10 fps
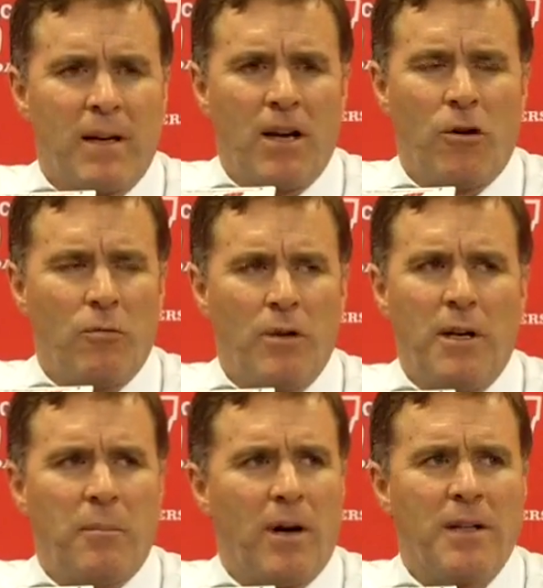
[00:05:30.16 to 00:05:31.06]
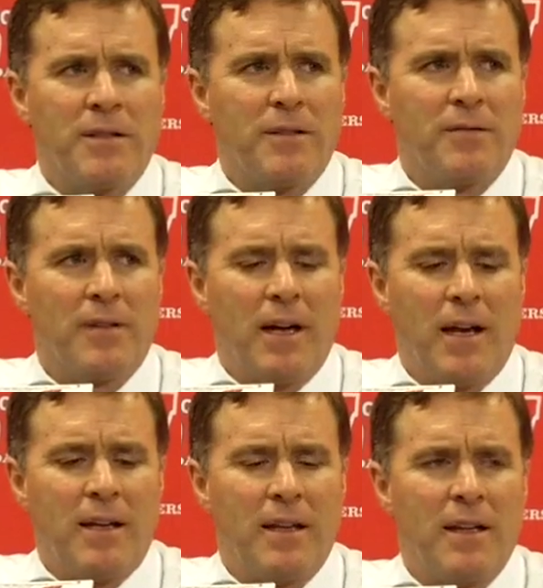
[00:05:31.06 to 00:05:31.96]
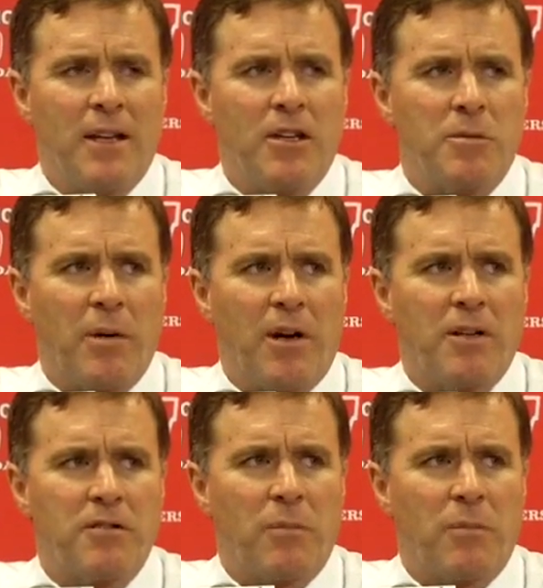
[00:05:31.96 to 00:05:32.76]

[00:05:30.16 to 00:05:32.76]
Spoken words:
I hope really positive. I think the experience